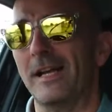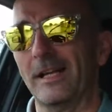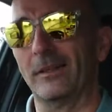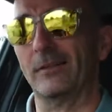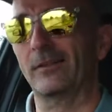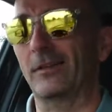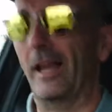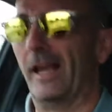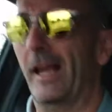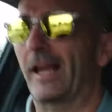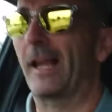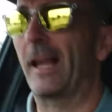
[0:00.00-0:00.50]

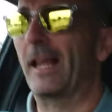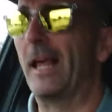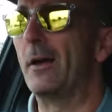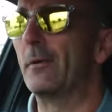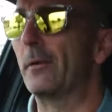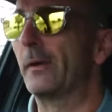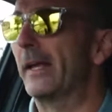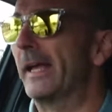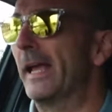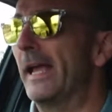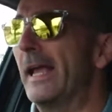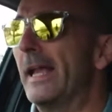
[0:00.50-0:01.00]
it's that
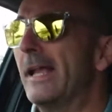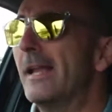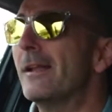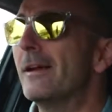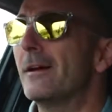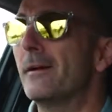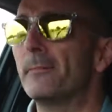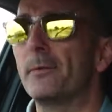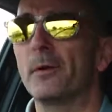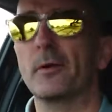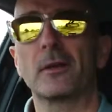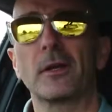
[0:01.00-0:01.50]
clown again,
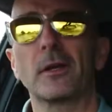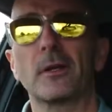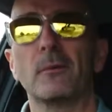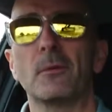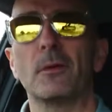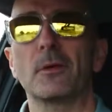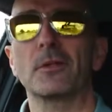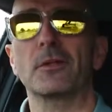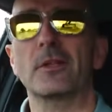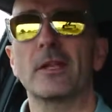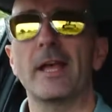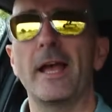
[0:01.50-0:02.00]
I'm not going to
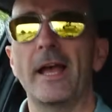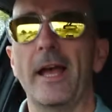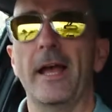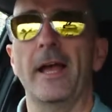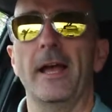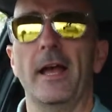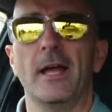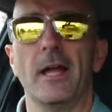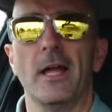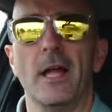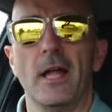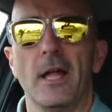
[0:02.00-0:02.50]
watch that.
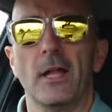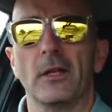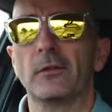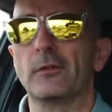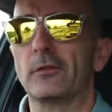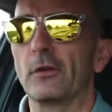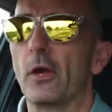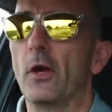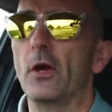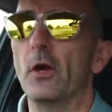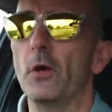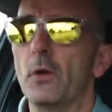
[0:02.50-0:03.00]

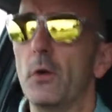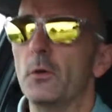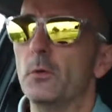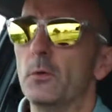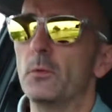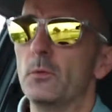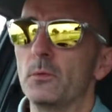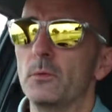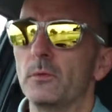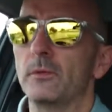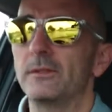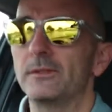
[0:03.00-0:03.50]
So
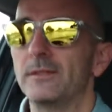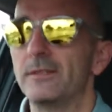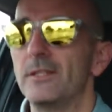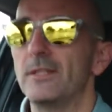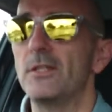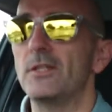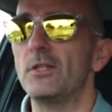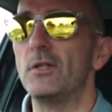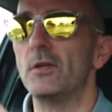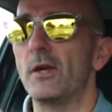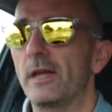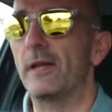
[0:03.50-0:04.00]

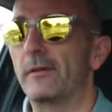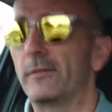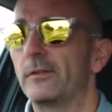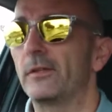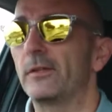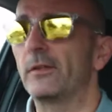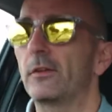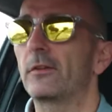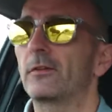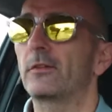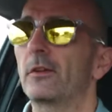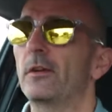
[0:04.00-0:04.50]
you have
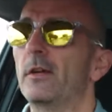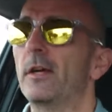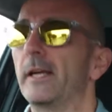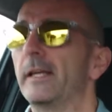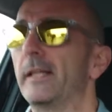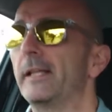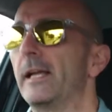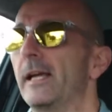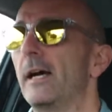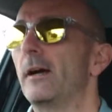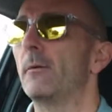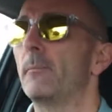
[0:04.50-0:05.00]
to
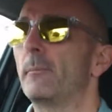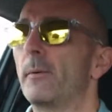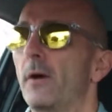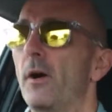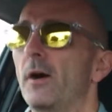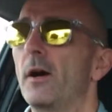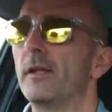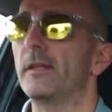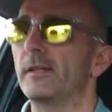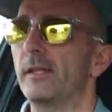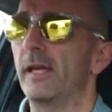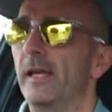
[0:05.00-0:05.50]
decide. Now,
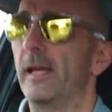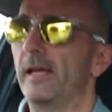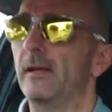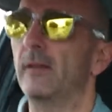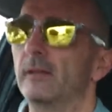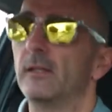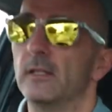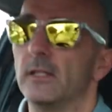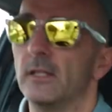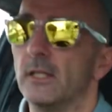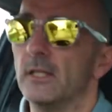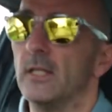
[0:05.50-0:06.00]
behind that,
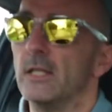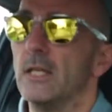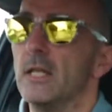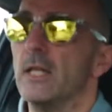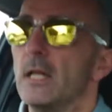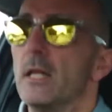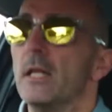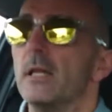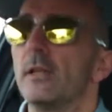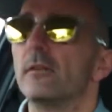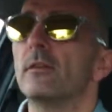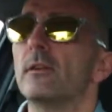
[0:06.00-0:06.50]

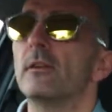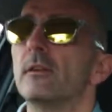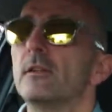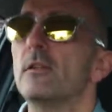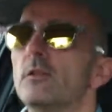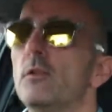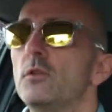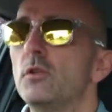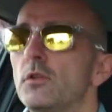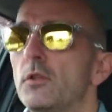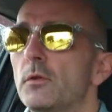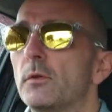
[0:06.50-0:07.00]

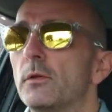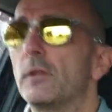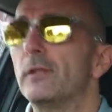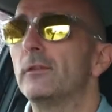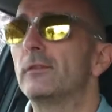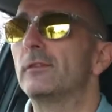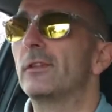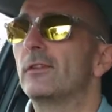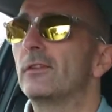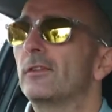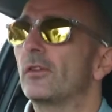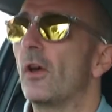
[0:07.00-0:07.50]
you
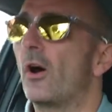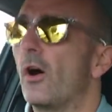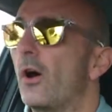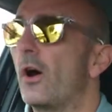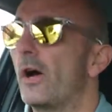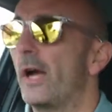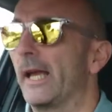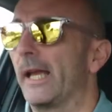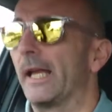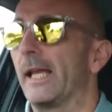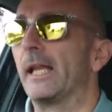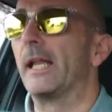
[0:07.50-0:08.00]
can
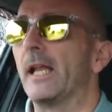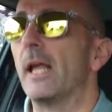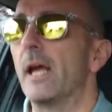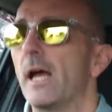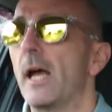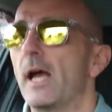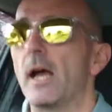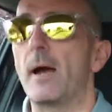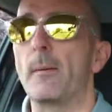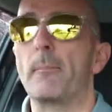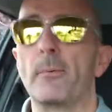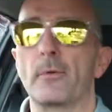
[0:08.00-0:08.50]
design
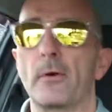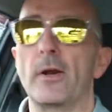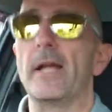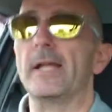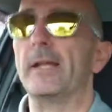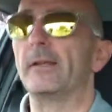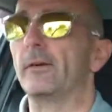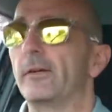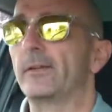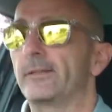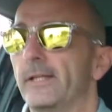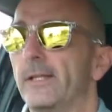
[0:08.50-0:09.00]
a
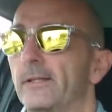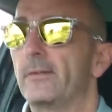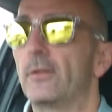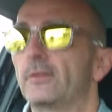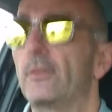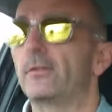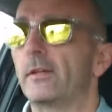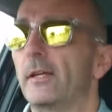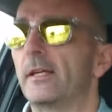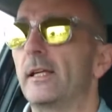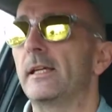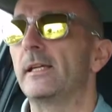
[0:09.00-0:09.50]
brand
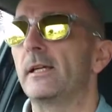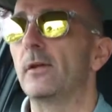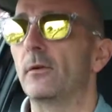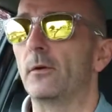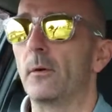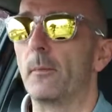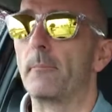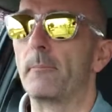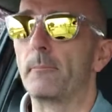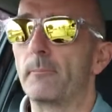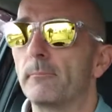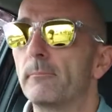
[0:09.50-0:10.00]
identity
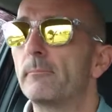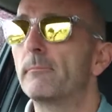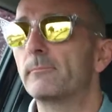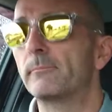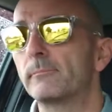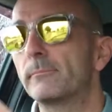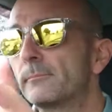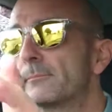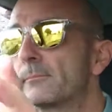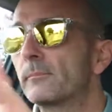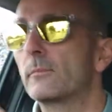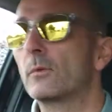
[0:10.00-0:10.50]
or
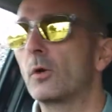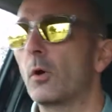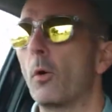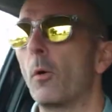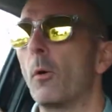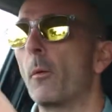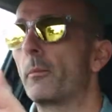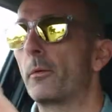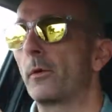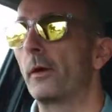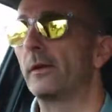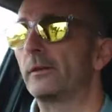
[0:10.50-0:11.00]

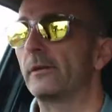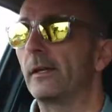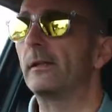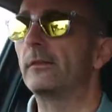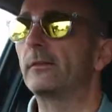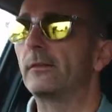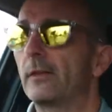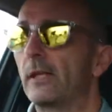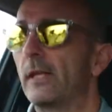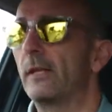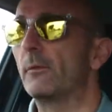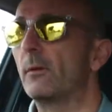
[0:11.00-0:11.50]
corporate
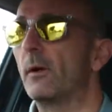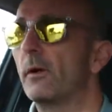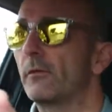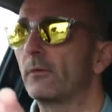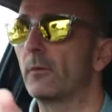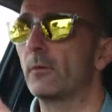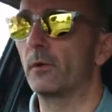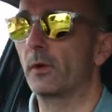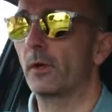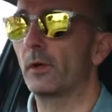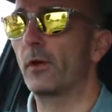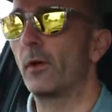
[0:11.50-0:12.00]
identity, whatever
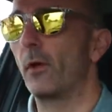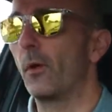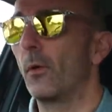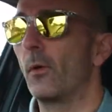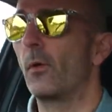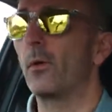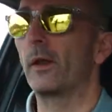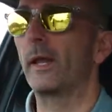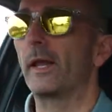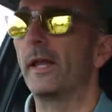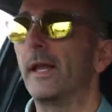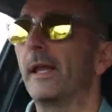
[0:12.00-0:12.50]
you want to
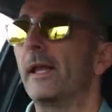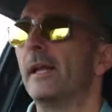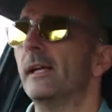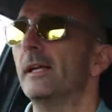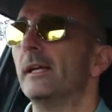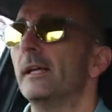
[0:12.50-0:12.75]
call it.